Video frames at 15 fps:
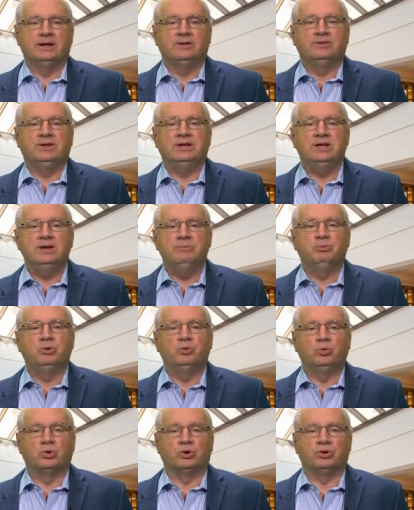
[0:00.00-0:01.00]
The Hebrew
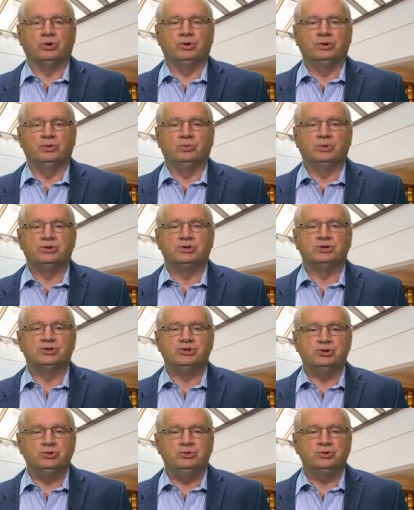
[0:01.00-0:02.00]
word, which is
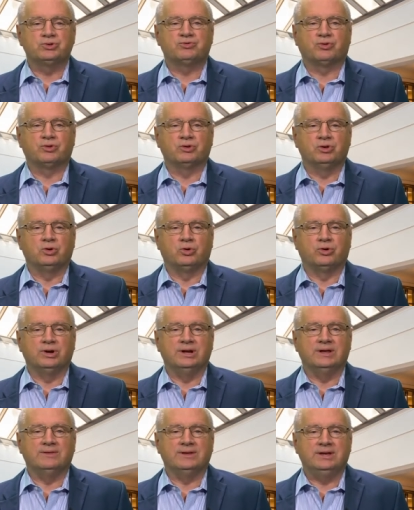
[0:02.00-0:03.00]
used for glory
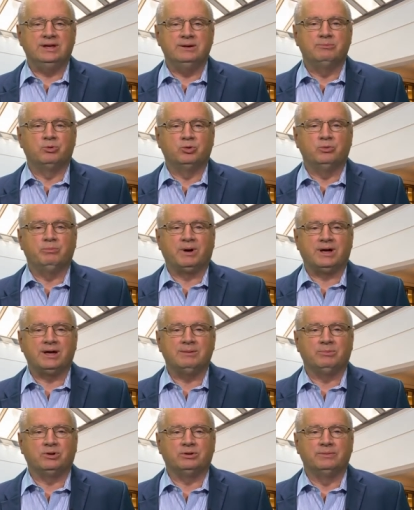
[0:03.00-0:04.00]
in the Hebrew
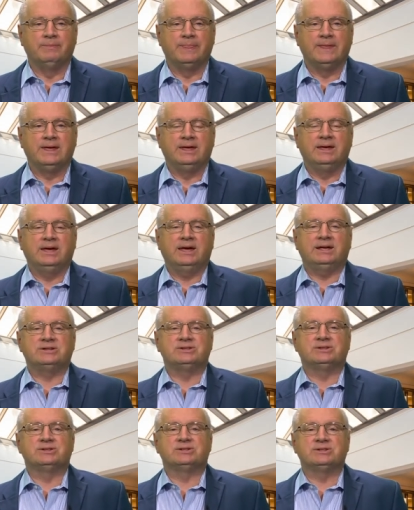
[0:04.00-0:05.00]
Bible, has
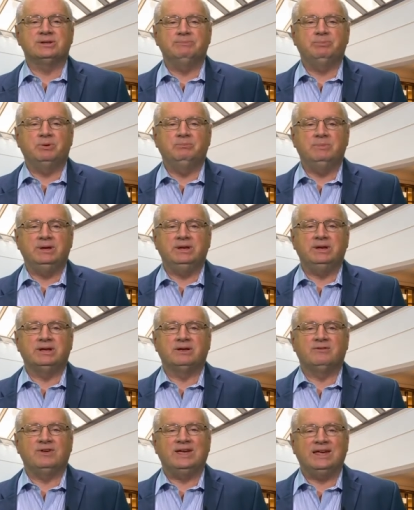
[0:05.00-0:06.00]
the simple meaning
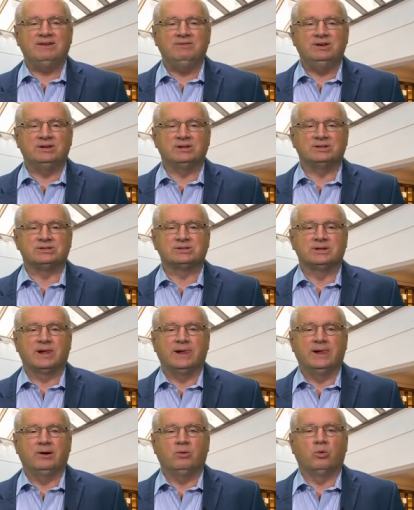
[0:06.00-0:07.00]
of heaviness
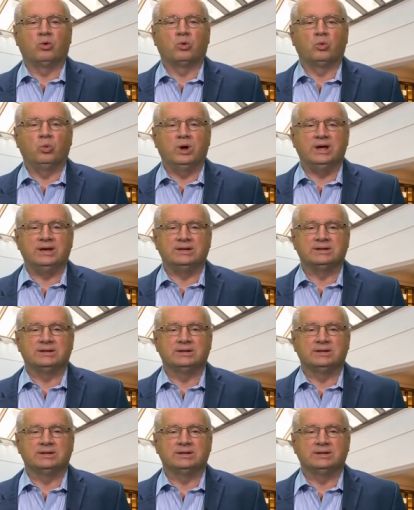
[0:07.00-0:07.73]
or weight.